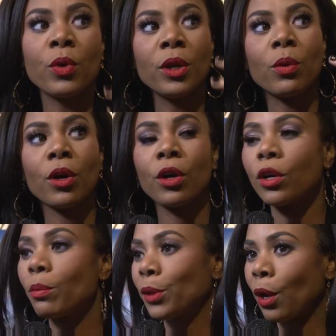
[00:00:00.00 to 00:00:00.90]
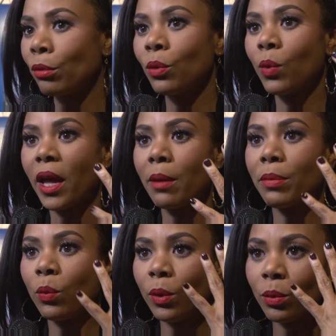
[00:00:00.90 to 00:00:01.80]
we were blown away,
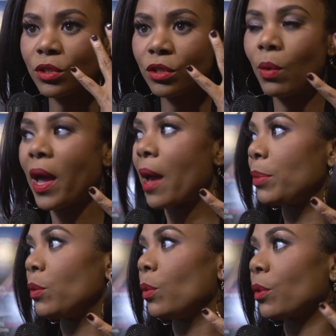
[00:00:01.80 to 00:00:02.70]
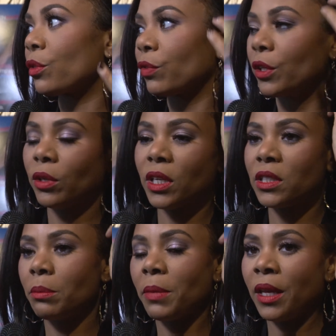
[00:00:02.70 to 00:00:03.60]
but we were so happy, we were thrilled, because
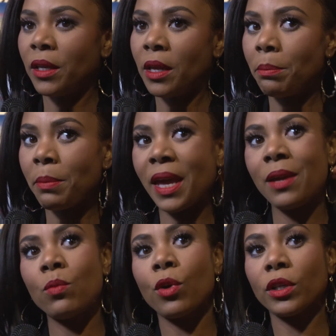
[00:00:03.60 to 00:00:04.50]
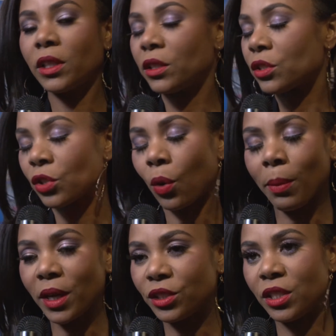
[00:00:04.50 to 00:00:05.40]
it made working so
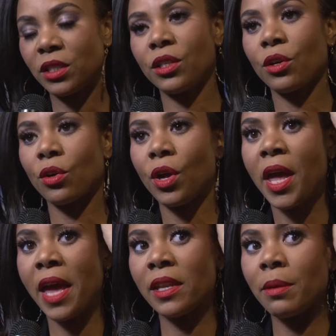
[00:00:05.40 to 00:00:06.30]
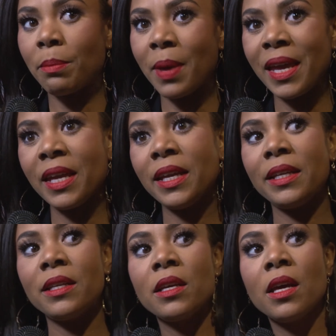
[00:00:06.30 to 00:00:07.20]
much easier, and it
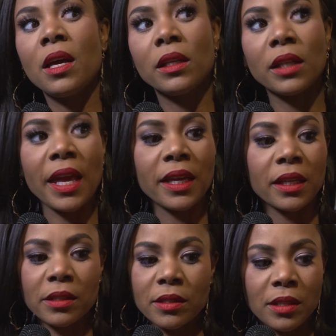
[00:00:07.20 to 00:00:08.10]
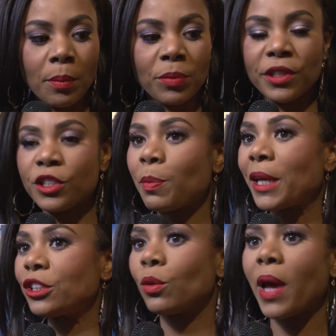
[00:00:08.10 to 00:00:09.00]
made, like, something
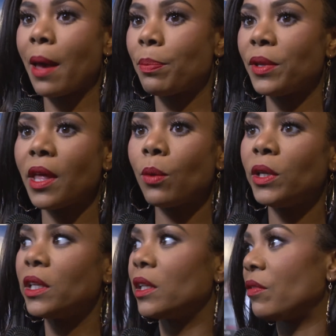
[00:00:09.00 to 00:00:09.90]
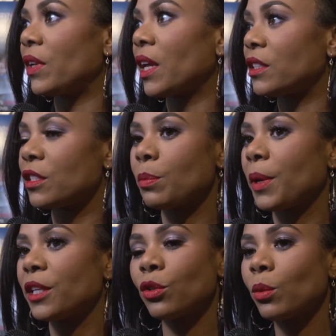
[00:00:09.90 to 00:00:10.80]
special happened that we didn't even
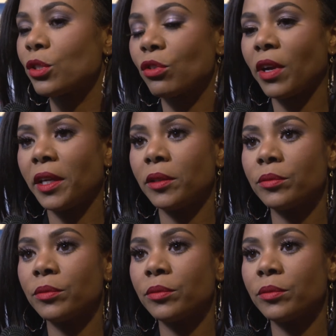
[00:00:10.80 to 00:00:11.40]
anticipate, so it was great.